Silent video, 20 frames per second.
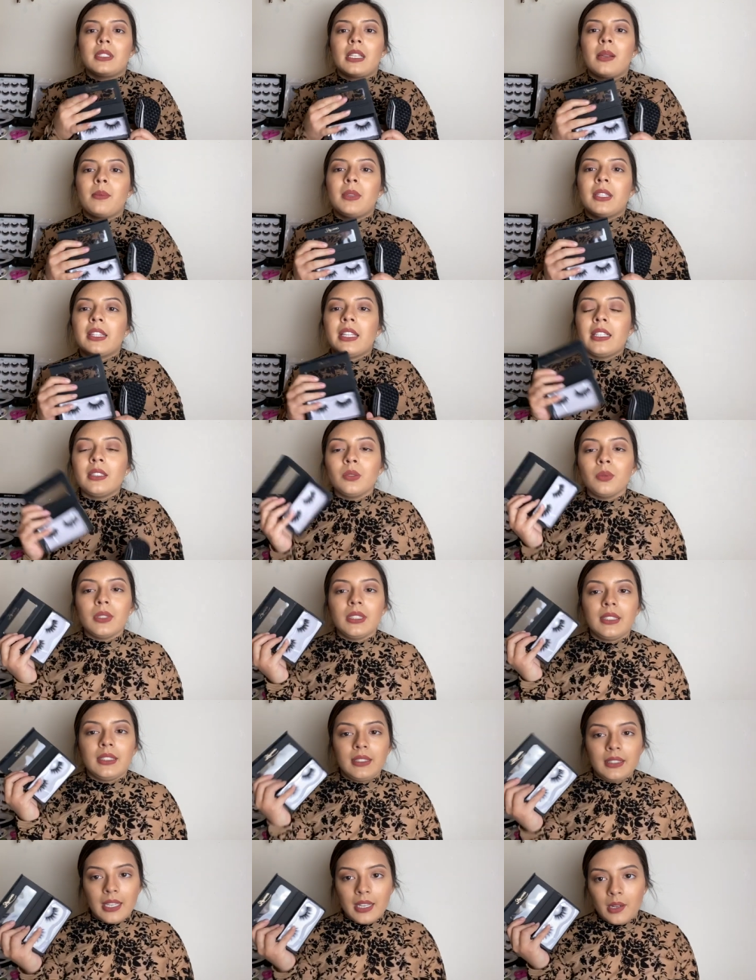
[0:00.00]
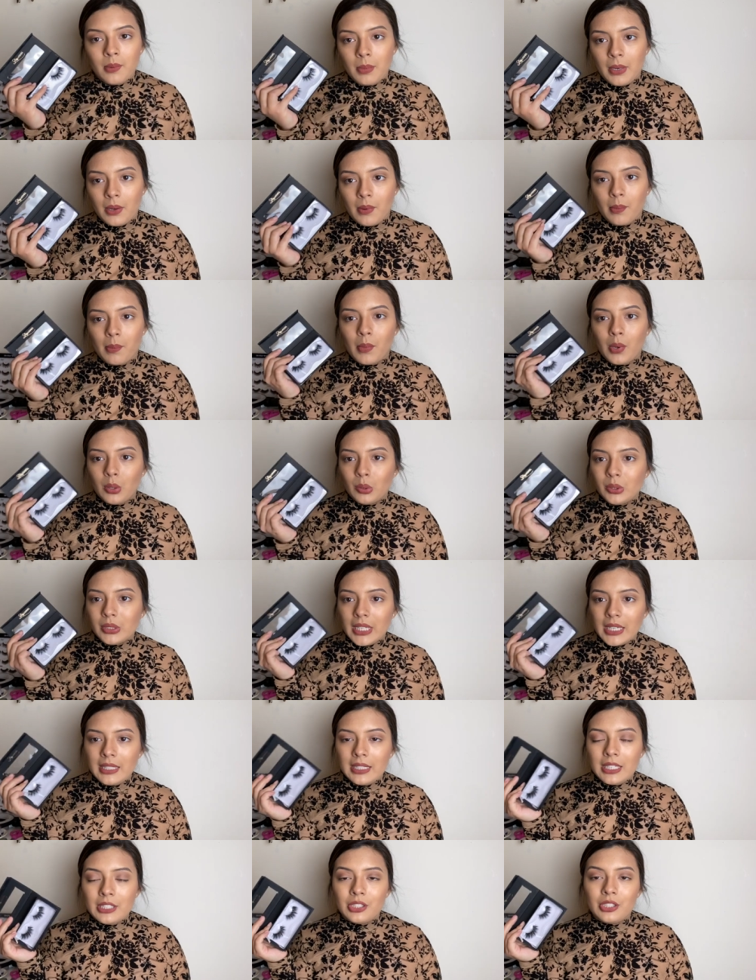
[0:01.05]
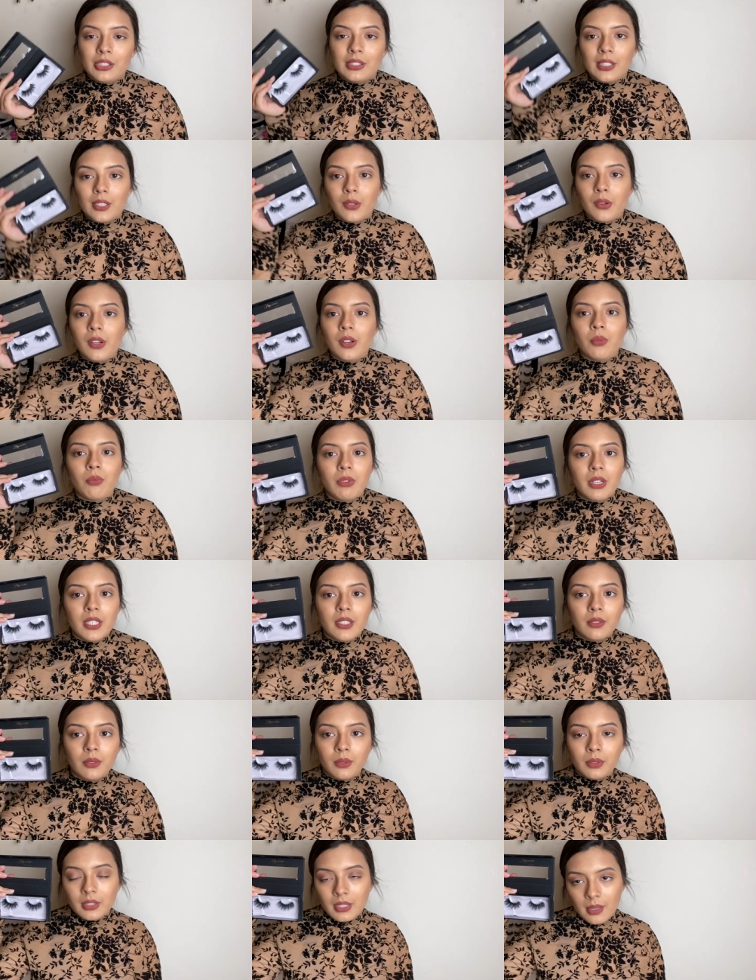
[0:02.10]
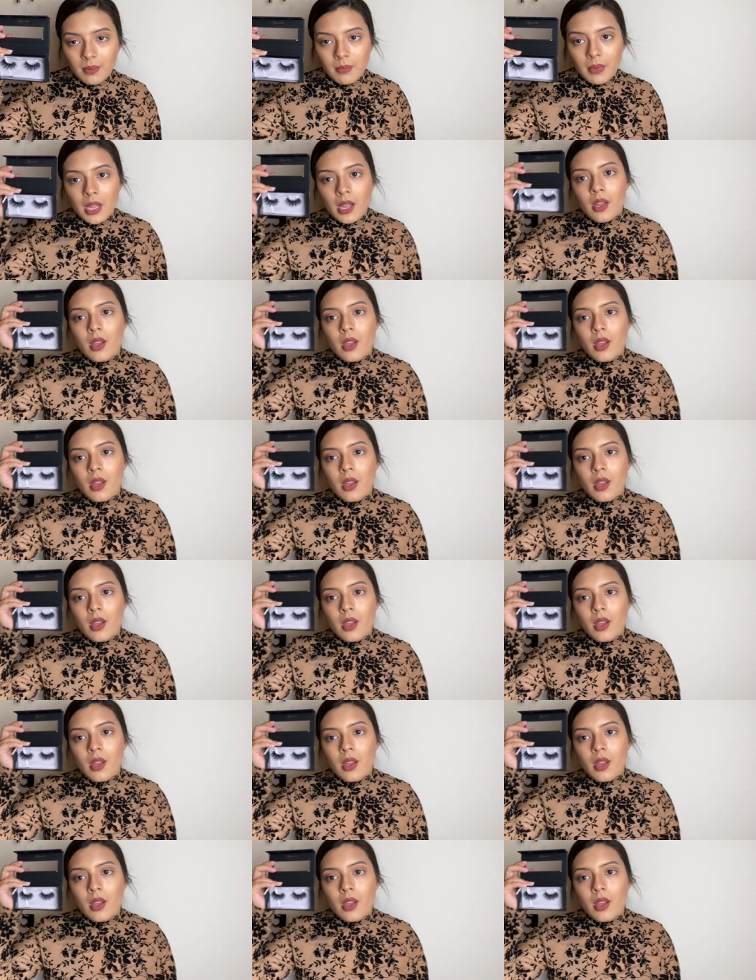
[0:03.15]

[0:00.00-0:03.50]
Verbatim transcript: I mean, that's what's said about most eyelashes, that you can reuse them